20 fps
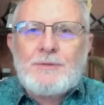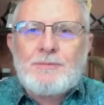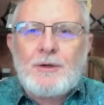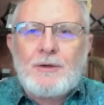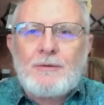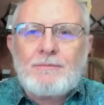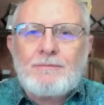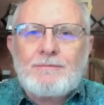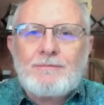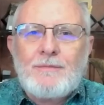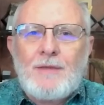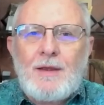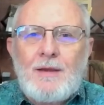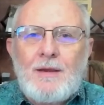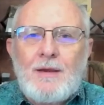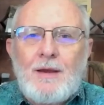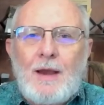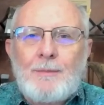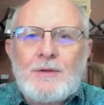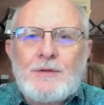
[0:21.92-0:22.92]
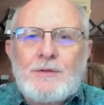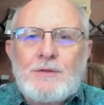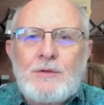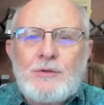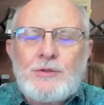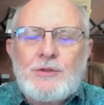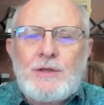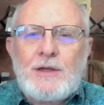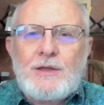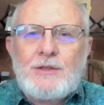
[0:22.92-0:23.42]
Chesebrough. I'm a
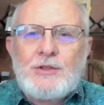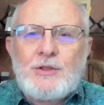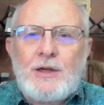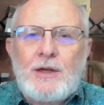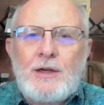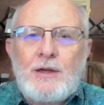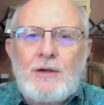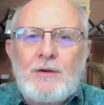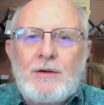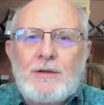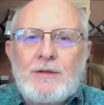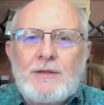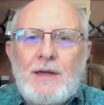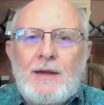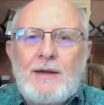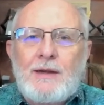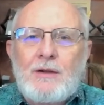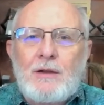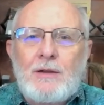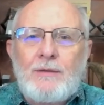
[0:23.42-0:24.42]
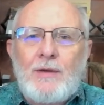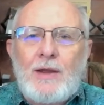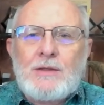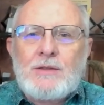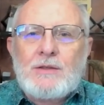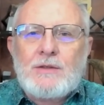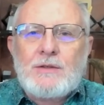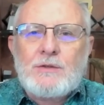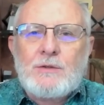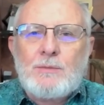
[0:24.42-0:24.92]
solution engineer and technical
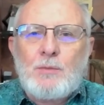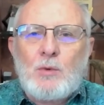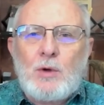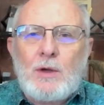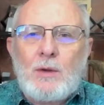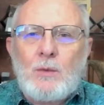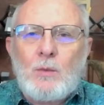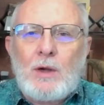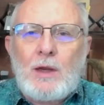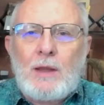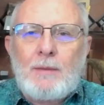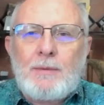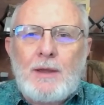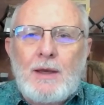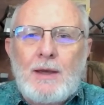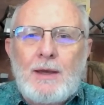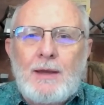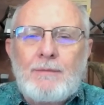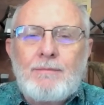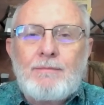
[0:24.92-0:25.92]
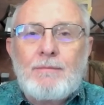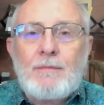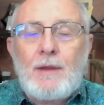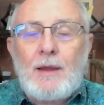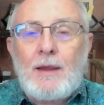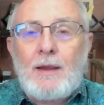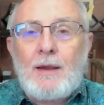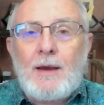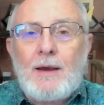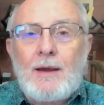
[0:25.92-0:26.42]
evangelist supporting OneAPI
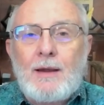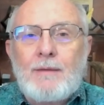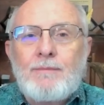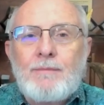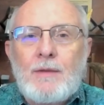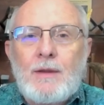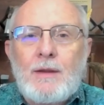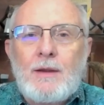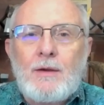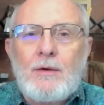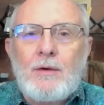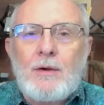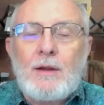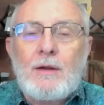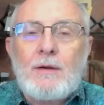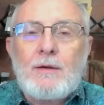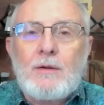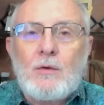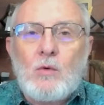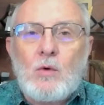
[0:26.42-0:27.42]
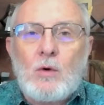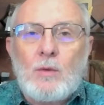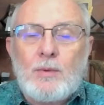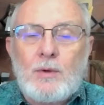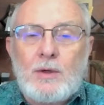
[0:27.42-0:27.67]
AI here at Intel